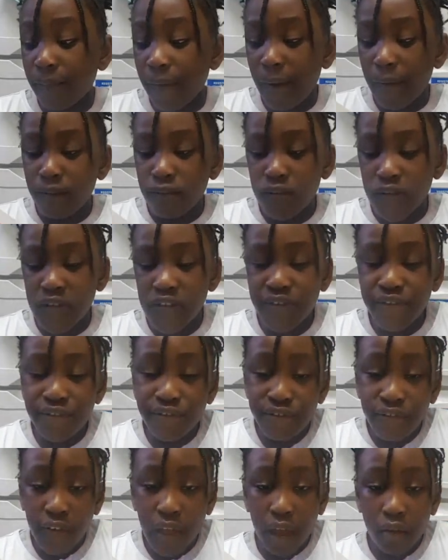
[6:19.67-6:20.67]
very,
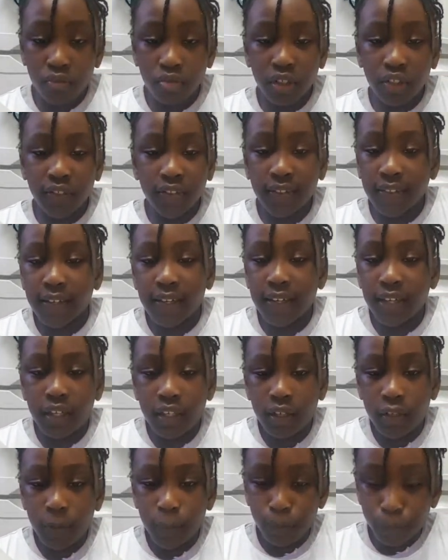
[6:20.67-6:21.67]
very
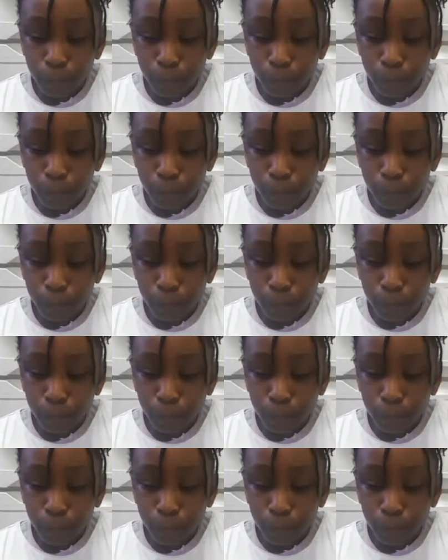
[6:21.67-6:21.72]
scared."